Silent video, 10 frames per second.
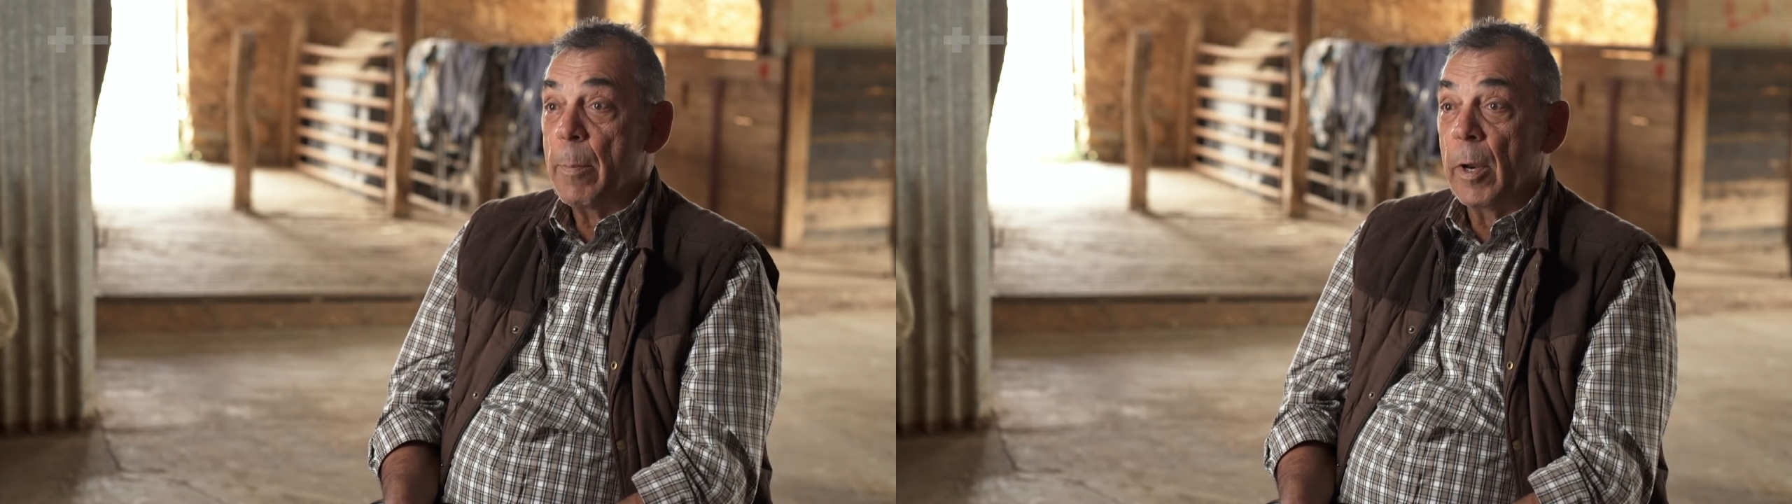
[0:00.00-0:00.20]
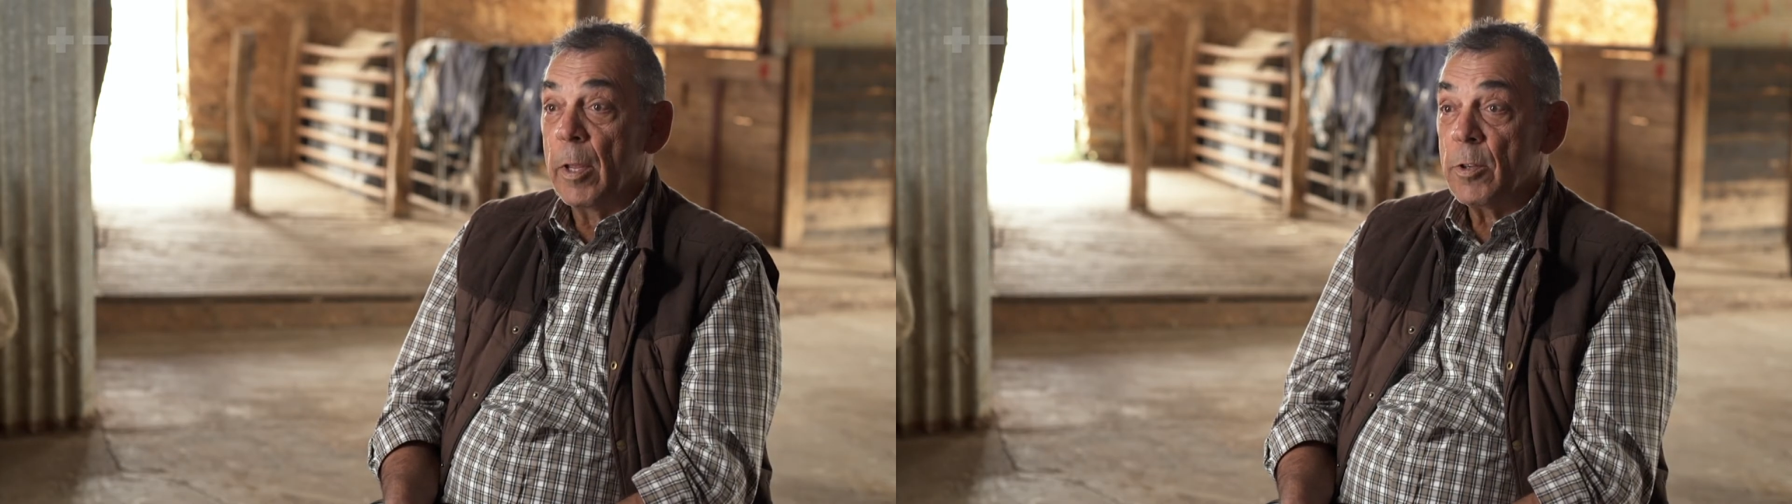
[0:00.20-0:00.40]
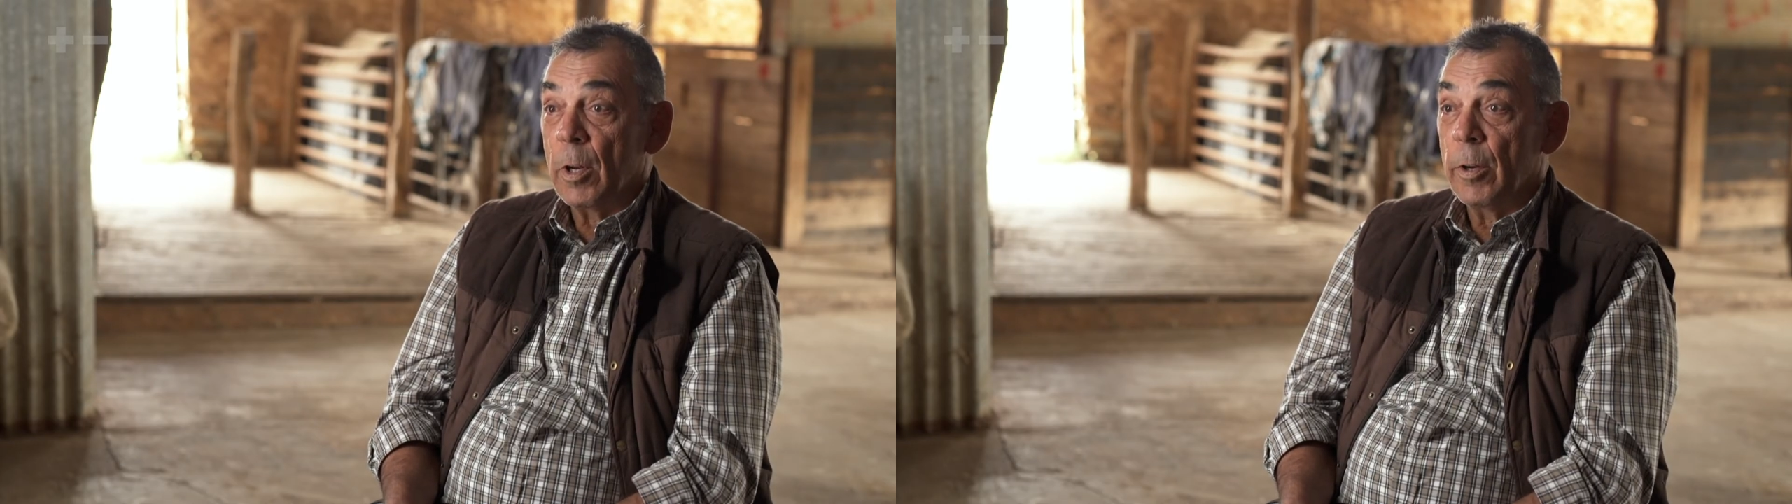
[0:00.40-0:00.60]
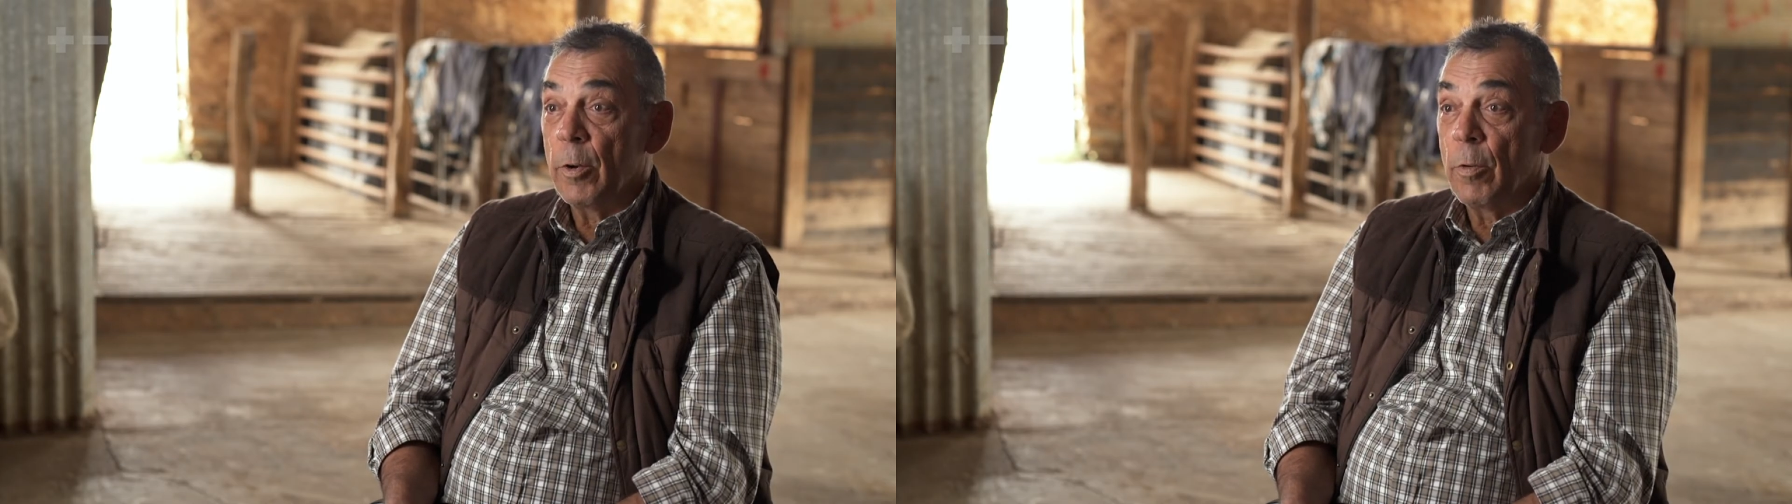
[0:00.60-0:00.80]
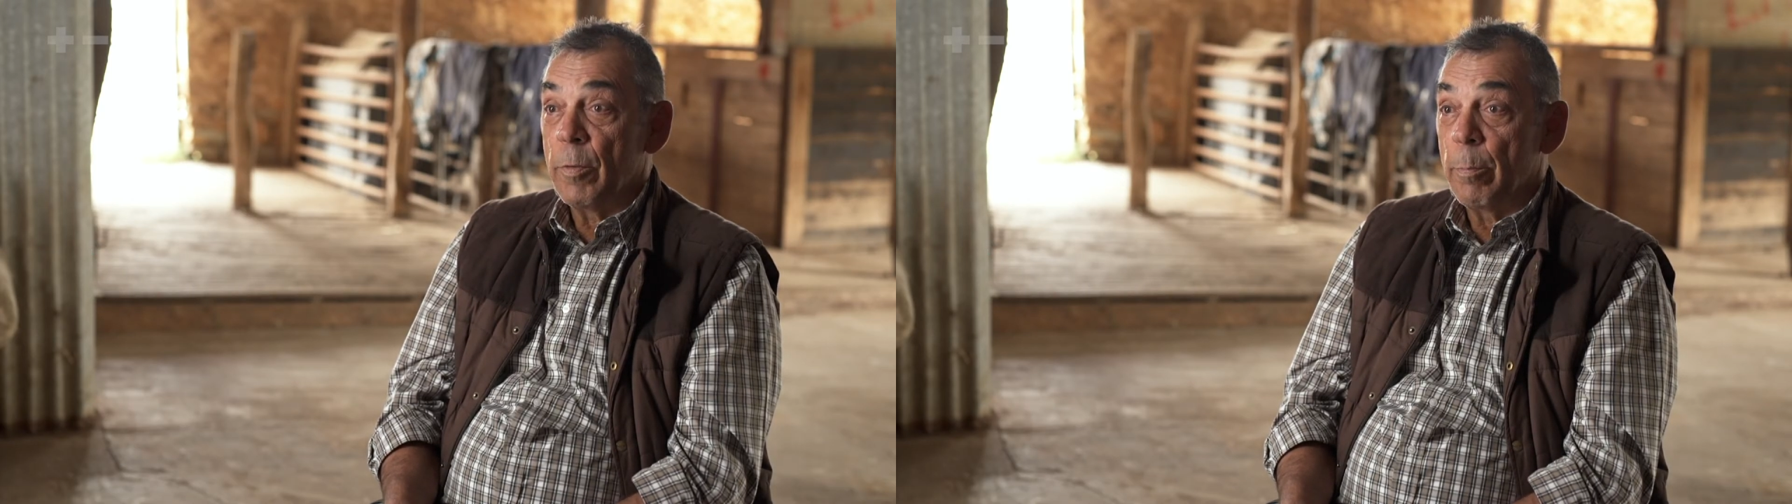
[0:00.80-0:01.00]
Peninsula
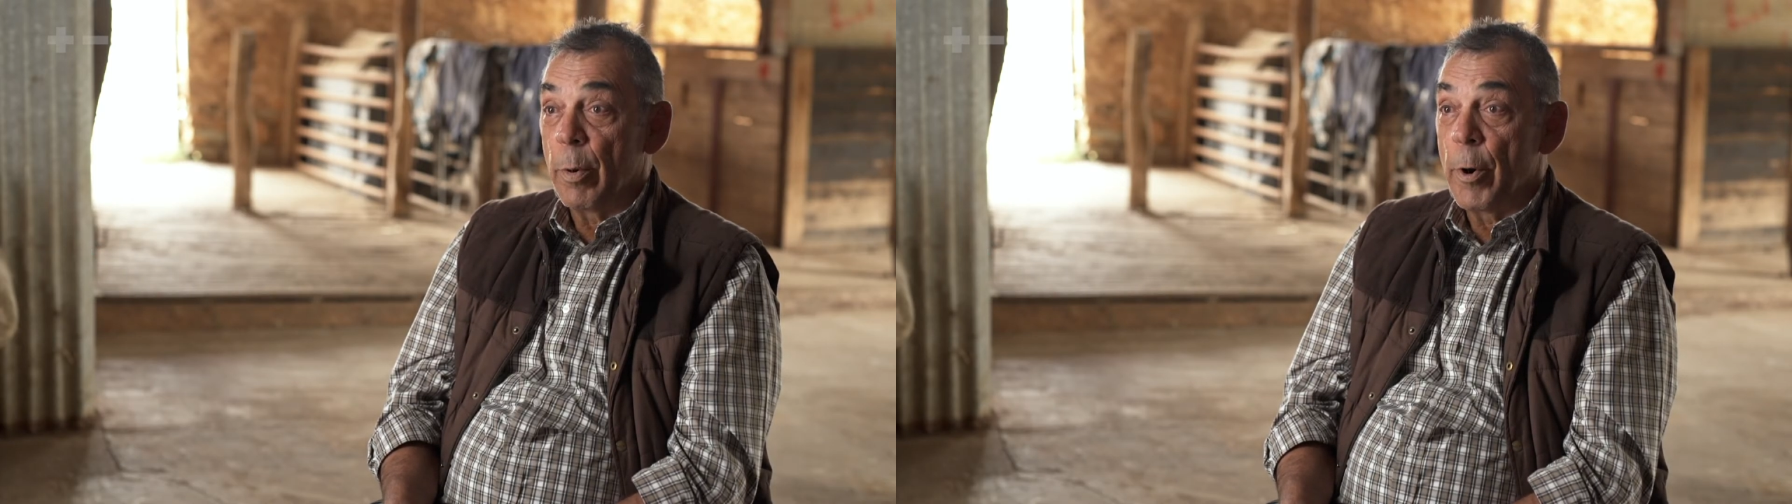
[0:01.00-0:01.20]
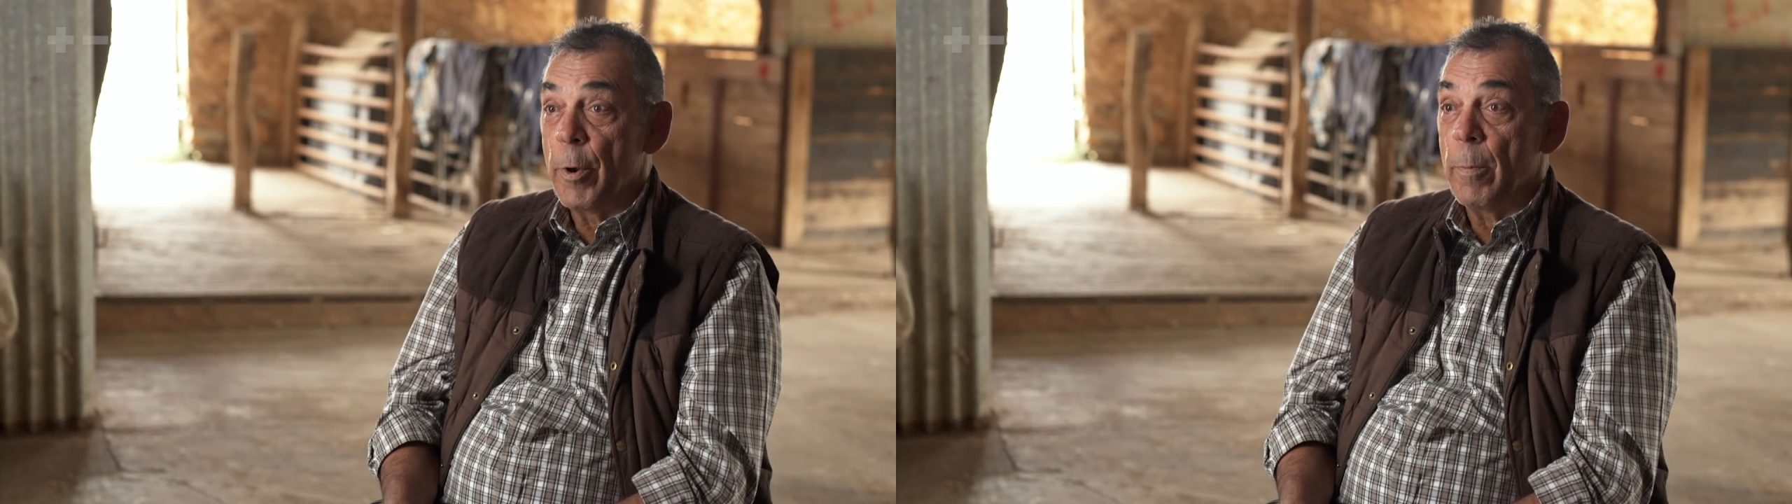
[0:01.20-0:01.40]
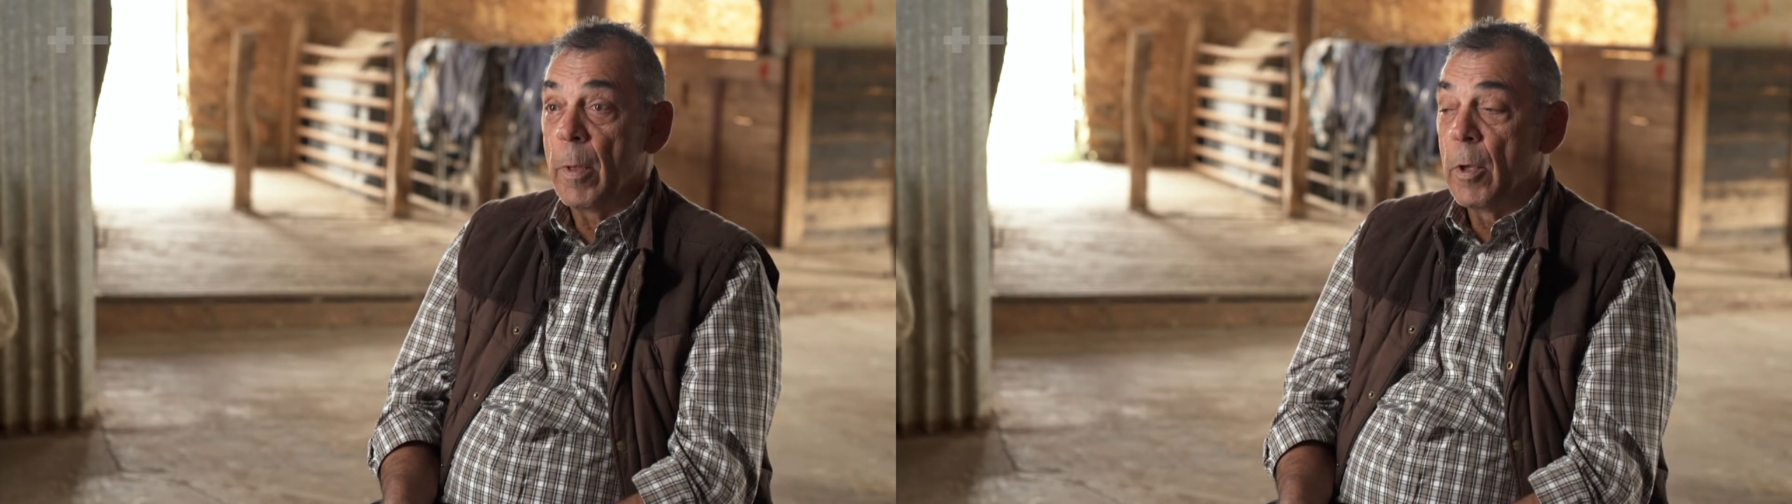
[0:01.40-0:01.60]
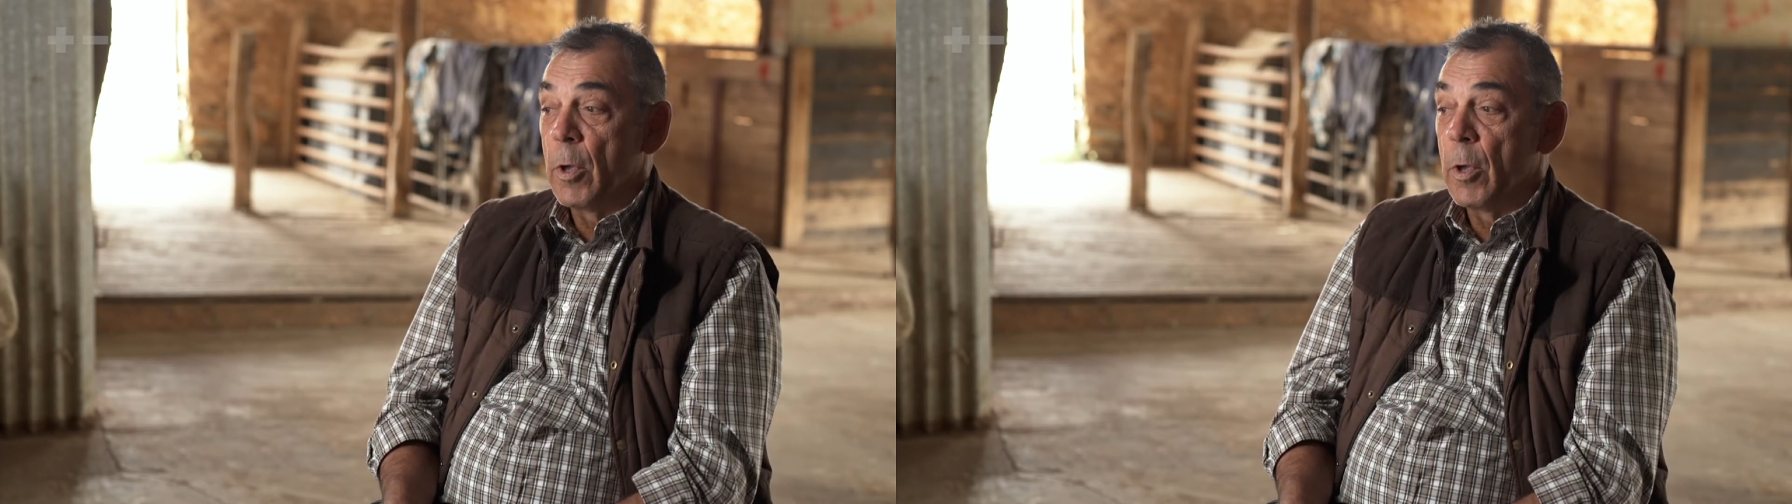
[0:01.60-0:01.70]
north of Broome,